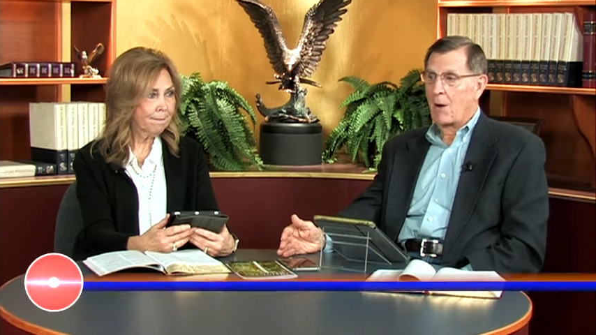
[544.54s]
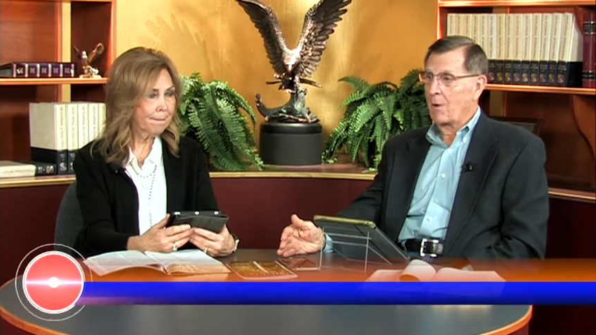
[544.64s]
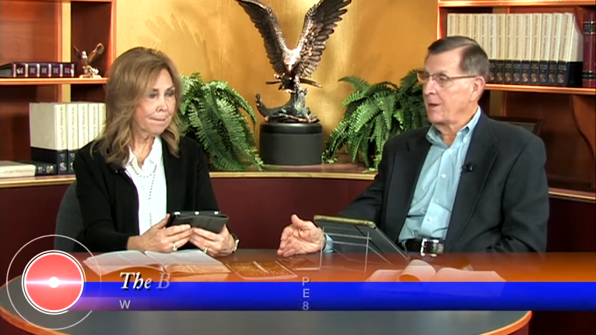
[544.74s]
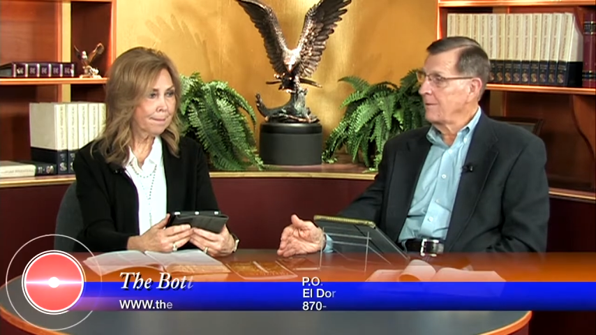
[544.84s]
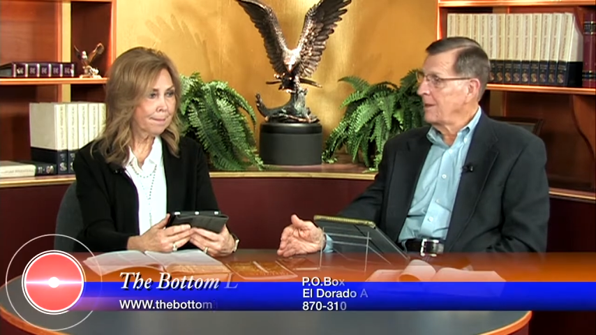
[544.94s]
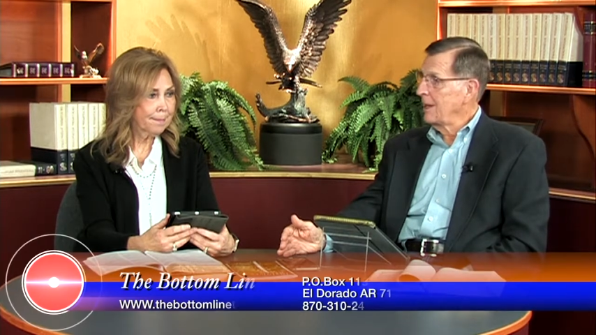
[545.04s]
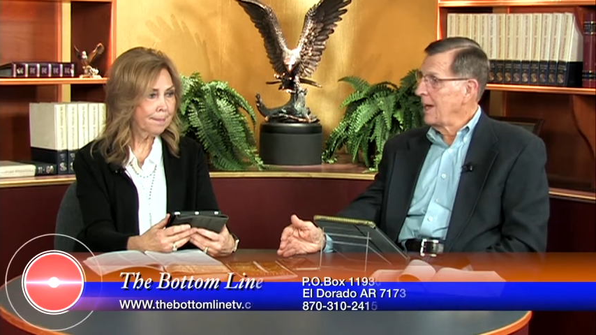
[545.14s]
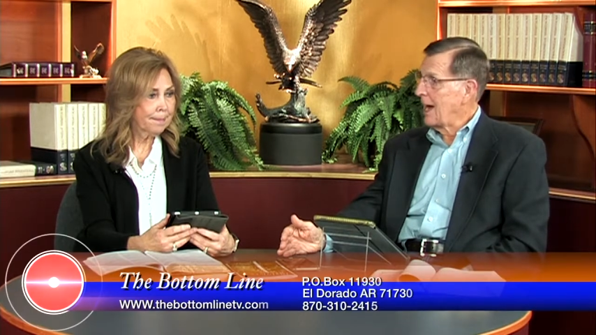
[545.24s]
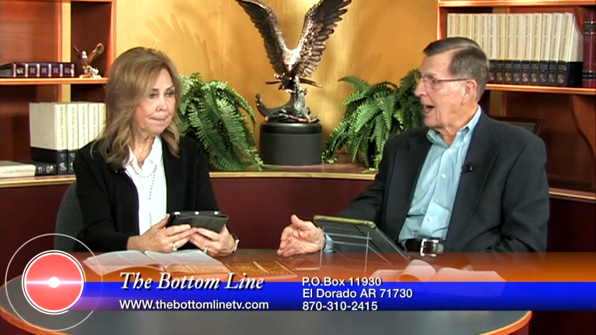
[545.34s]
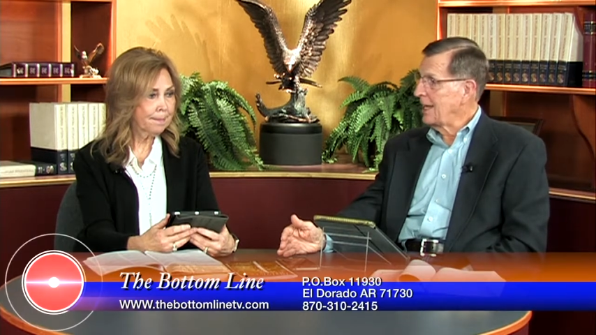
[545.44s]
Speaker 1: Well,
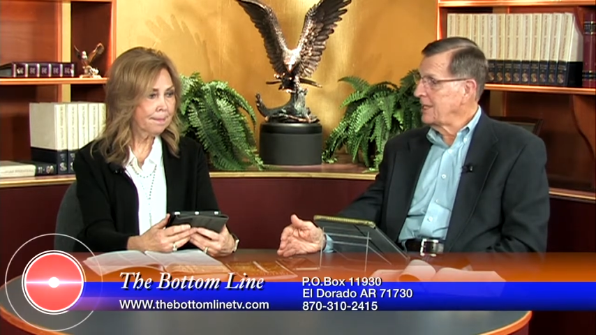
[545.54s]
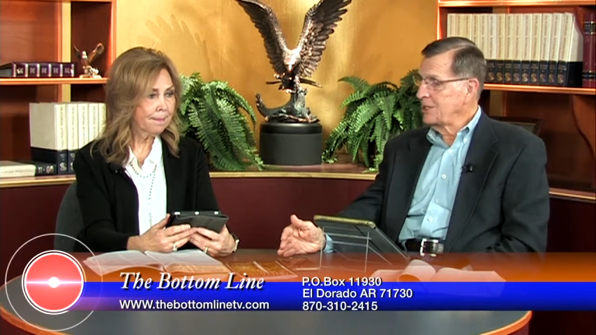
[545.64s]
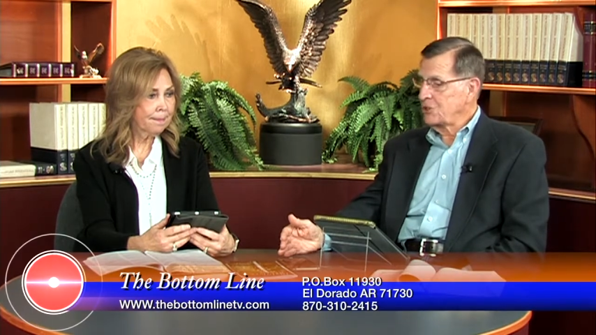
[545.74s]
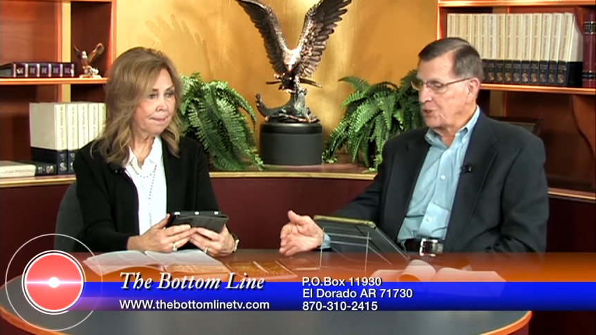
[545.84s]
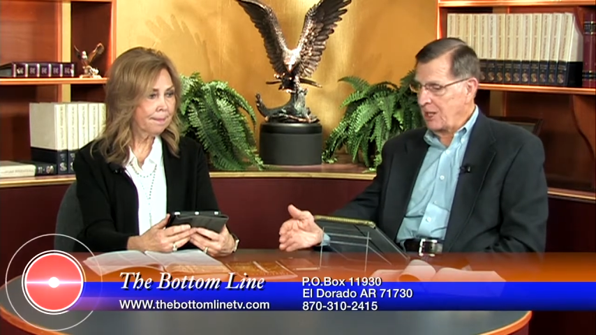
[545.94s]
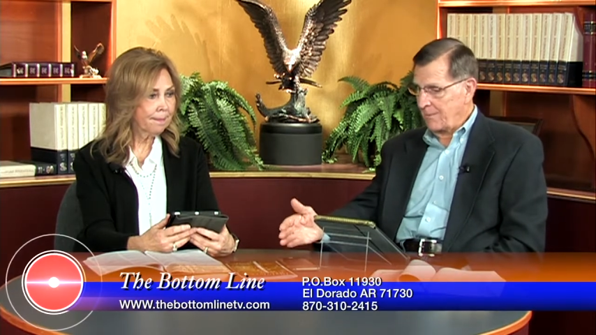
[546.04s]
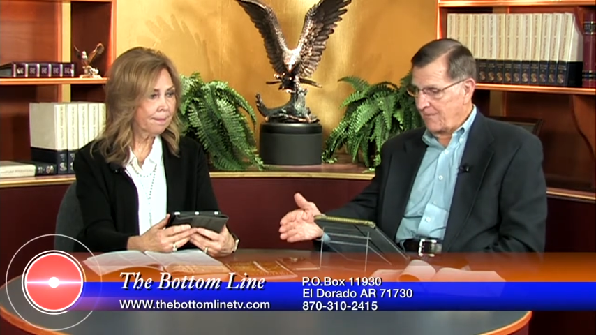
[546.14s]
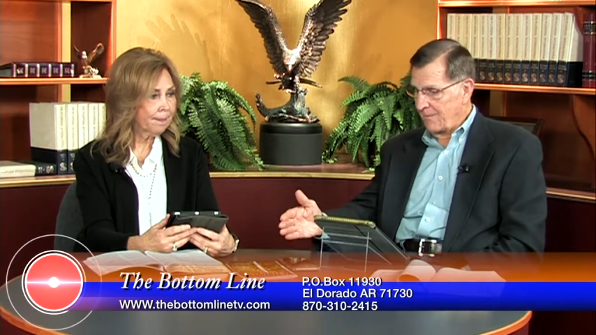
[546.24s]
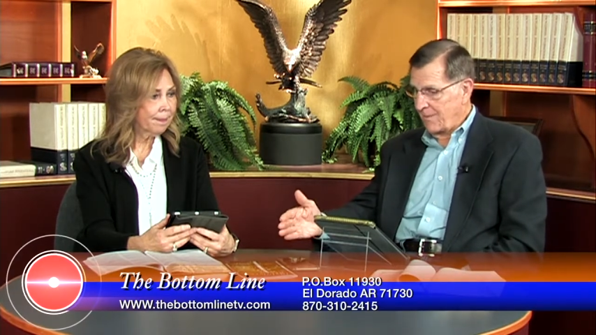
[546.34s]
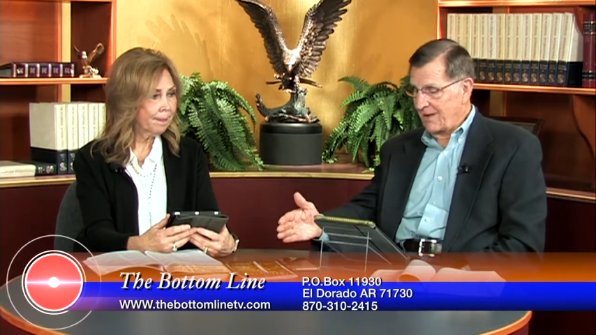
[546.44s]
I didn't jump
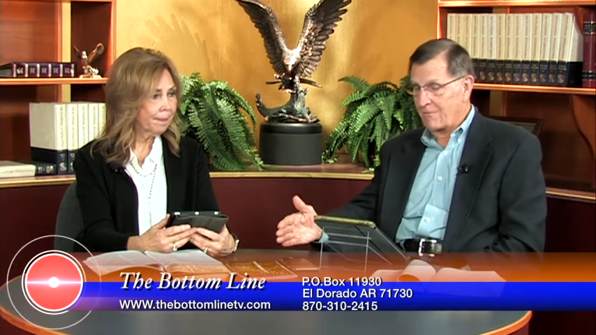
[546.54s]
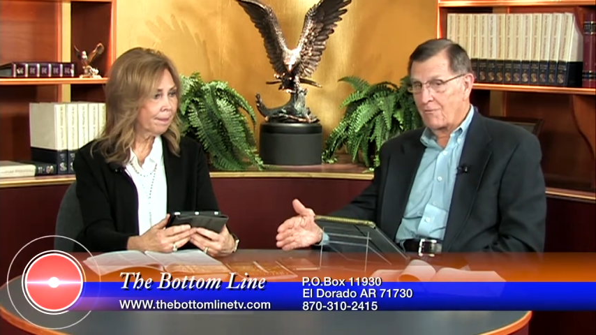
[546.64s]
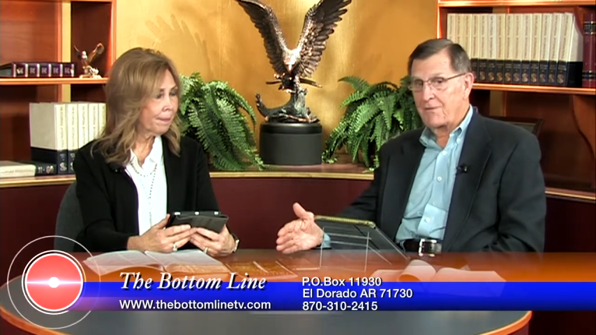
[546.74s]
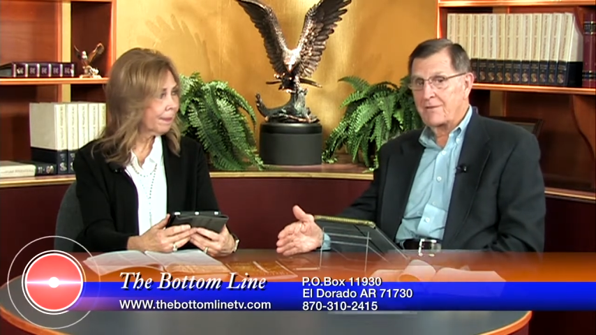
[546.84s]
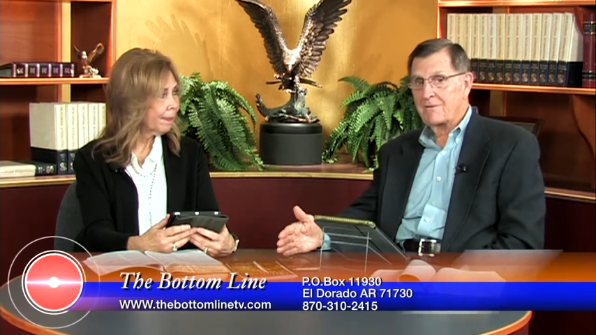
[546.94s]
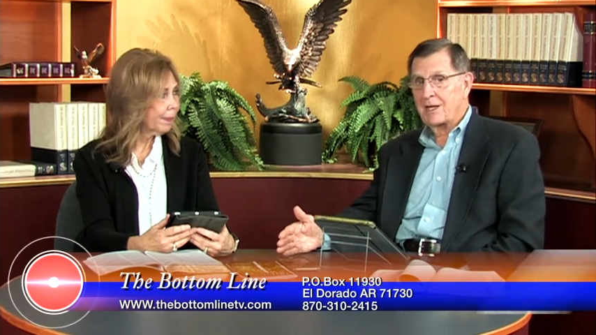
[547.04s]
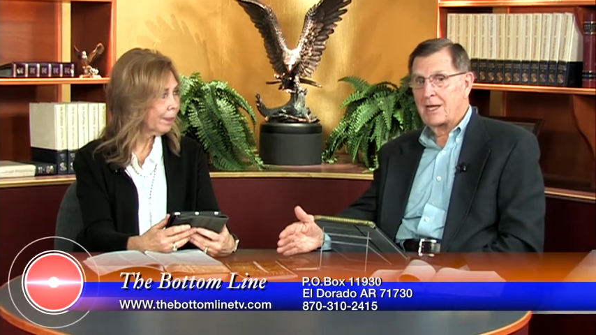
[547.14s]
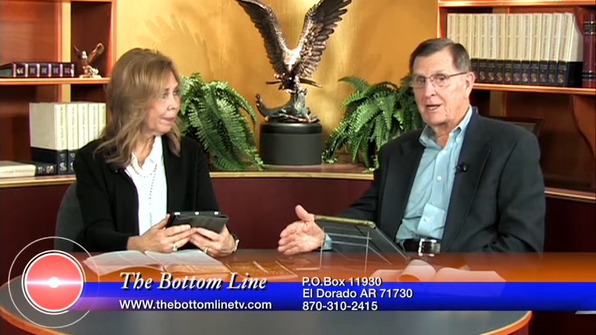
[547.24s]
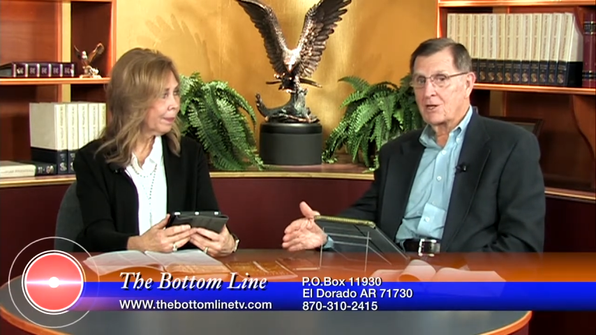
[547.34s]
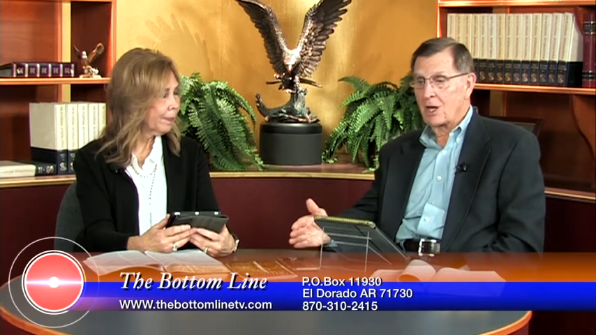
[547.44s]
from level
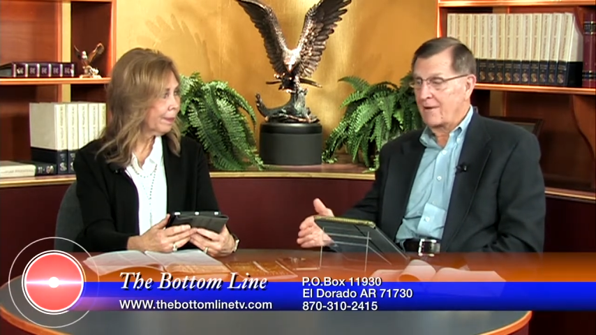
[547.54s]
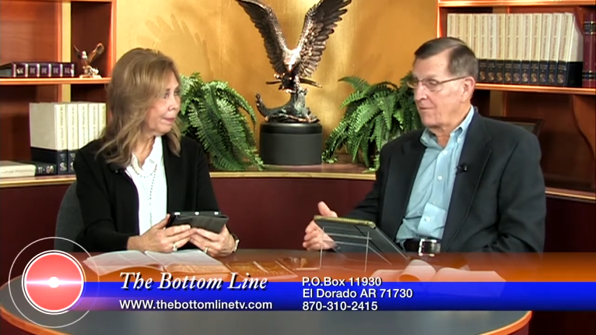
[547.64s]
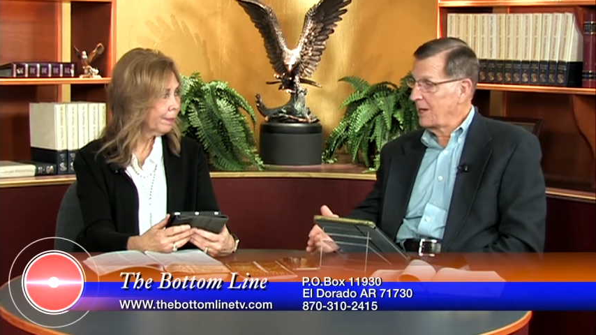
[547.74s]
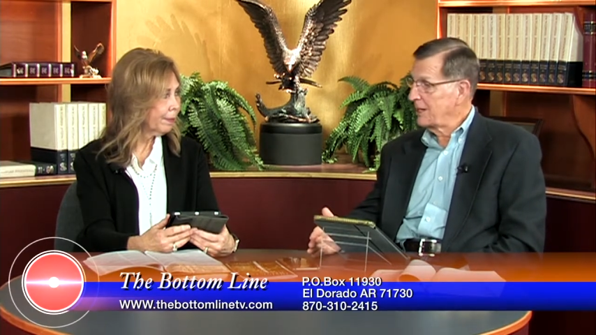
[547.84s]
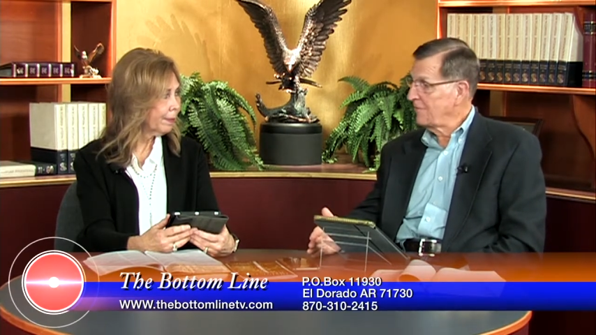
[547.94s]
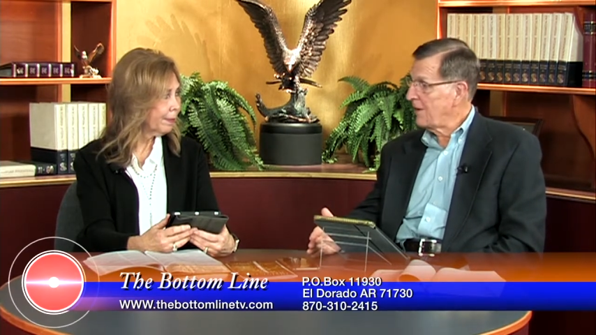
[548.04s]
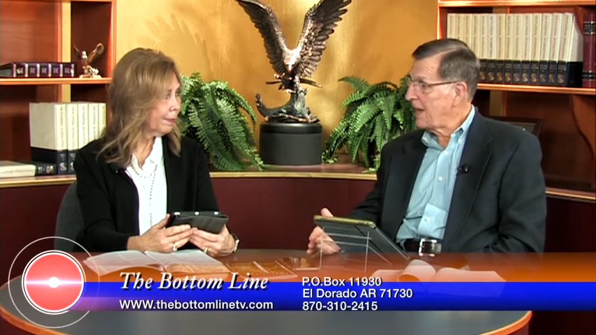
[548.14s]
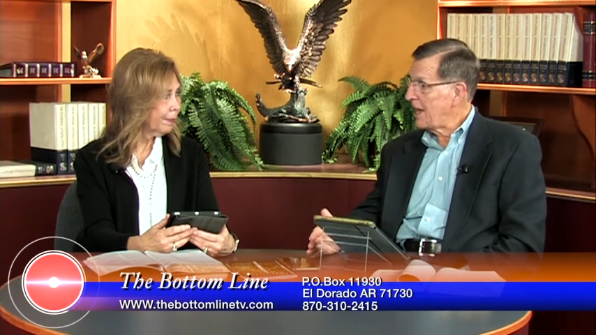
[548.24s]
15 to level 85.